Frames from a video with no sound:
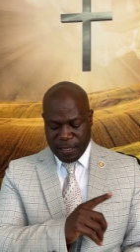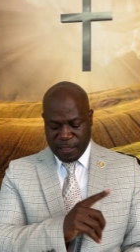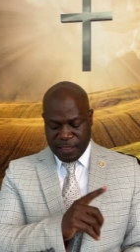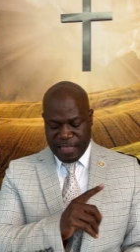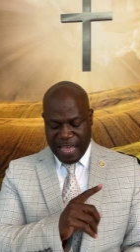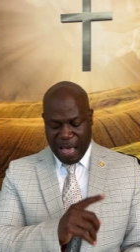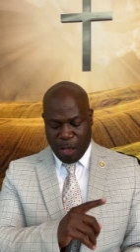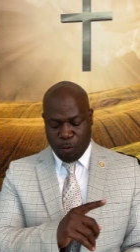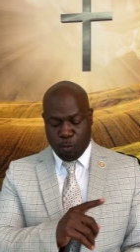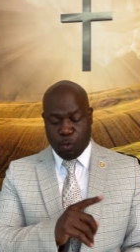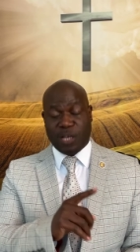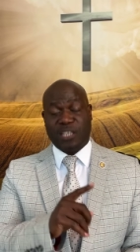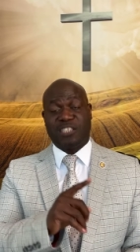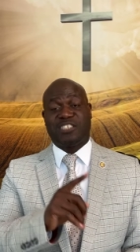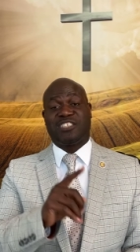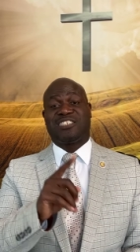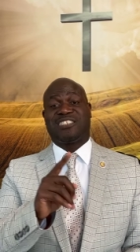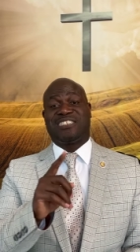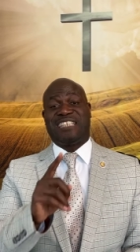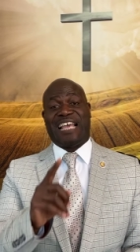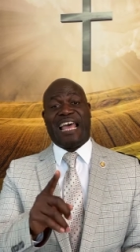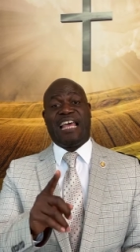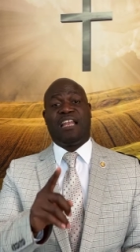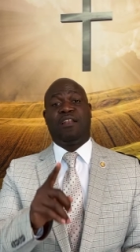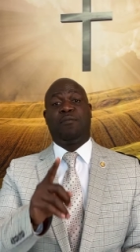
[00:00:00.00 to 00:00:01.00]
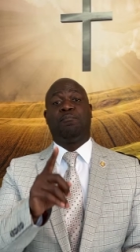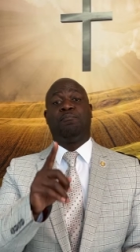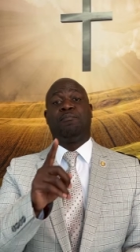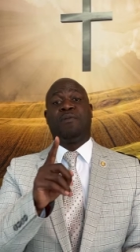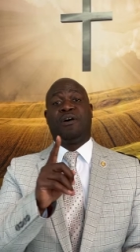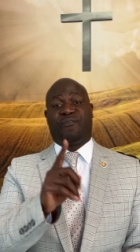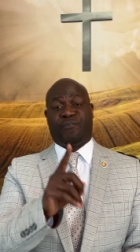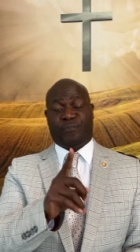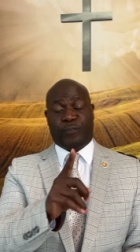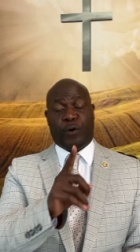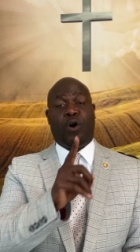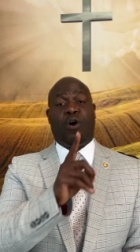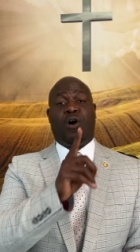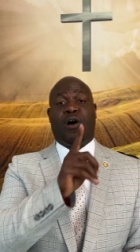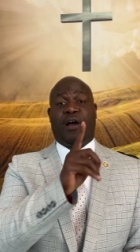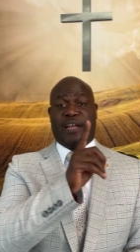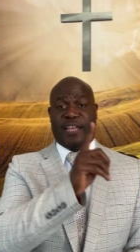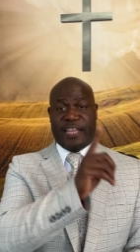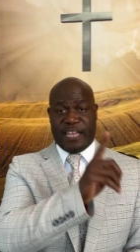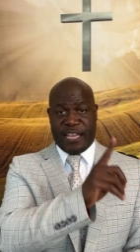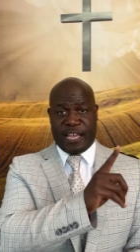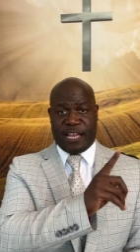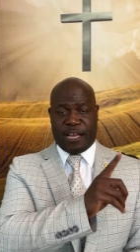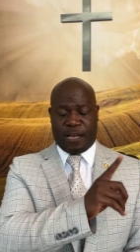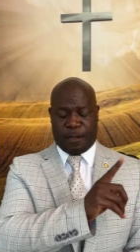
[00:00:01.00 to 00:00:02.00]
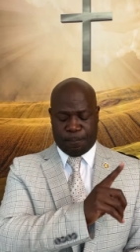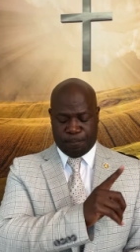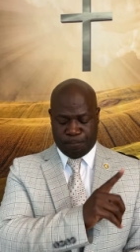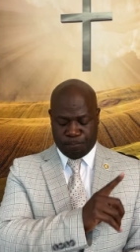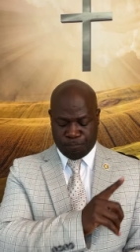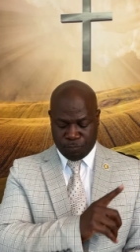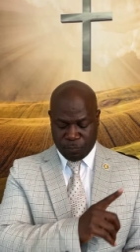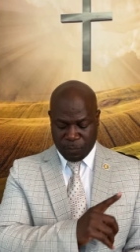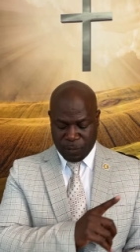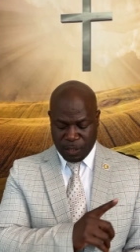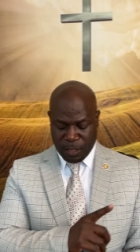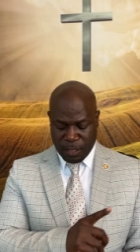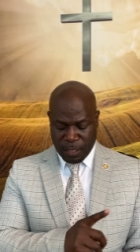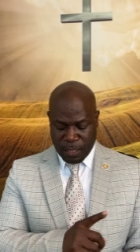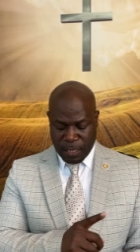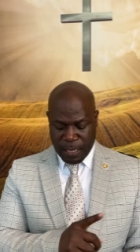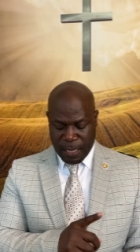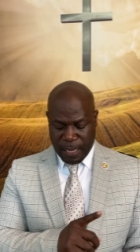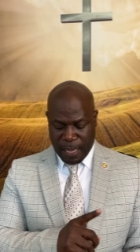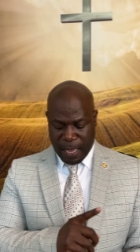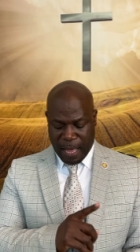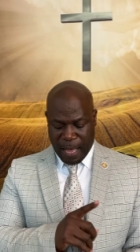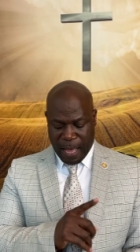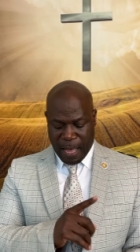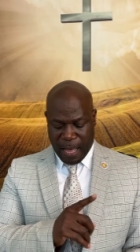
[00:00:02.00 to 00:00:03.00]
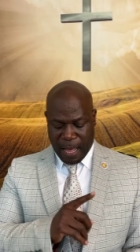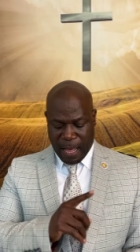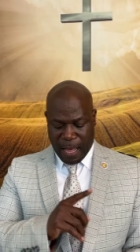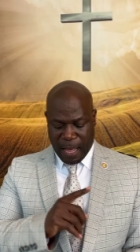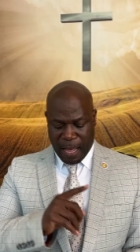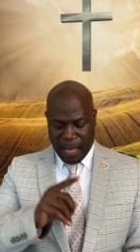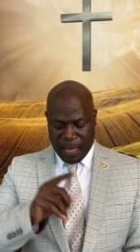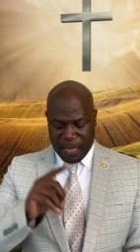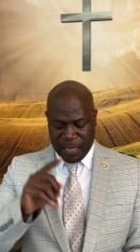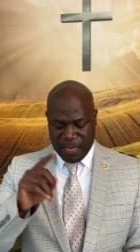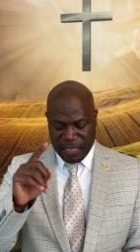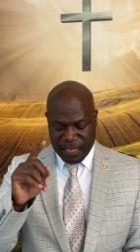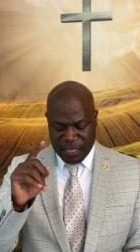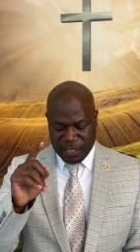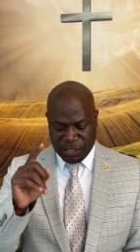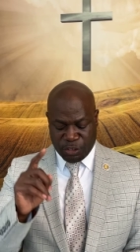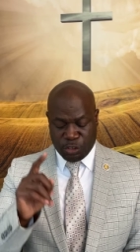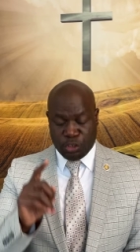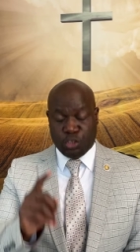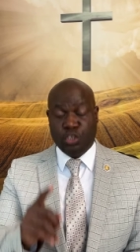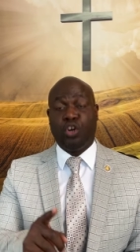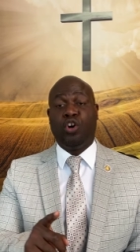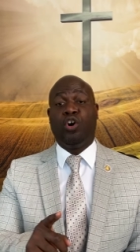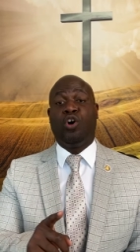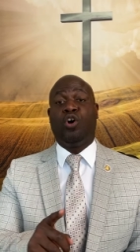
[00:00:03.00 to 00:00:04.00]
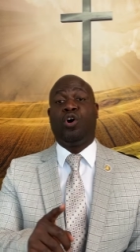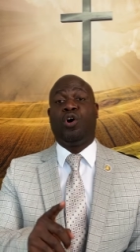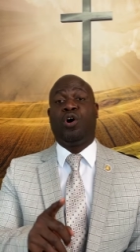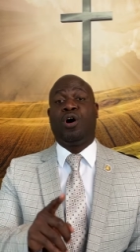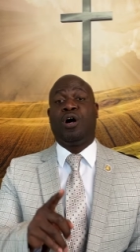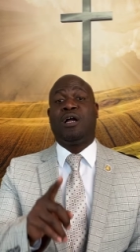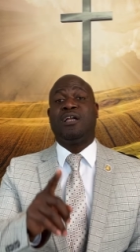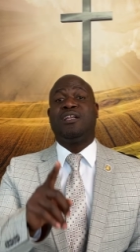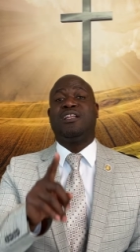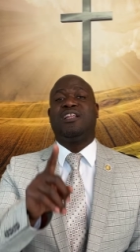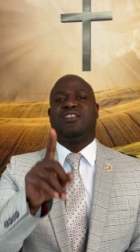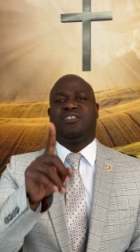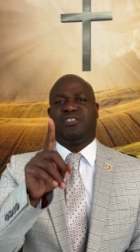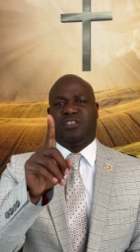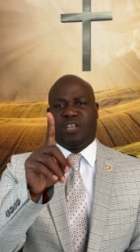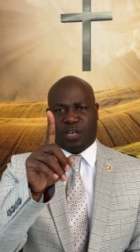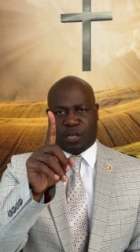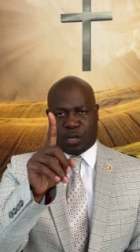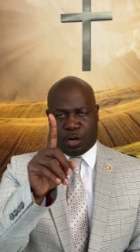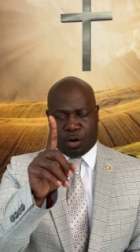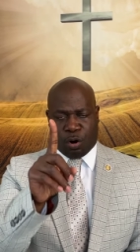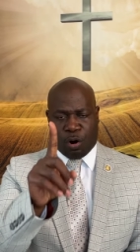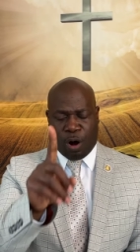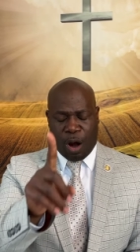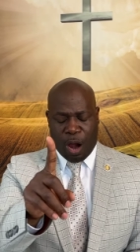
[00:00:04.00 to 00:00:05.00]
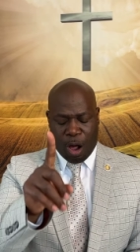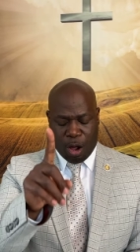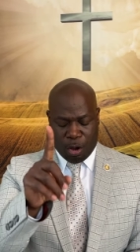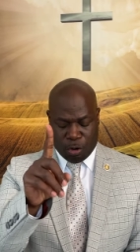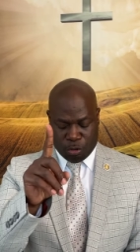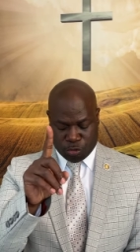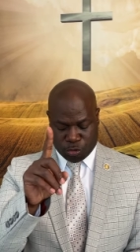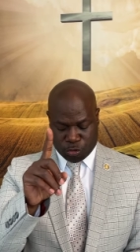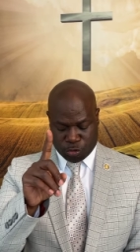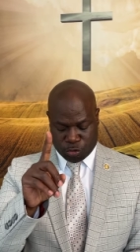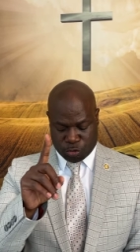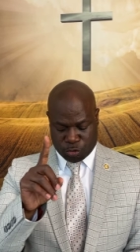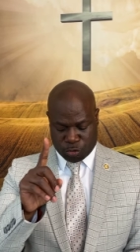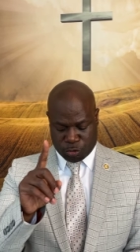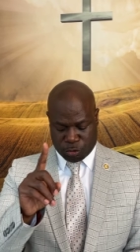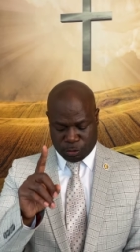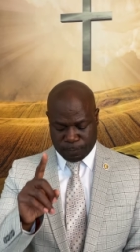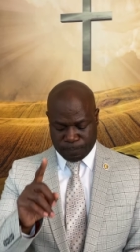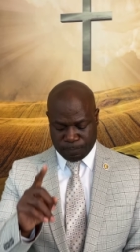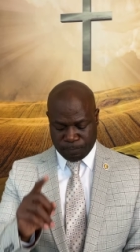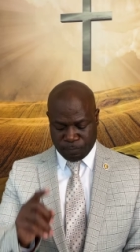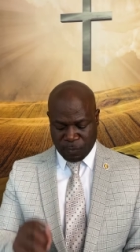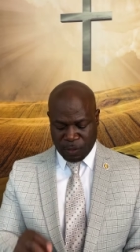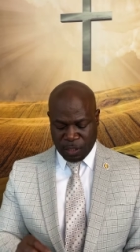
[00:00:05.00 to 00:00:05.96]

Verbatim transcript: that was set before him uh, endured the cross,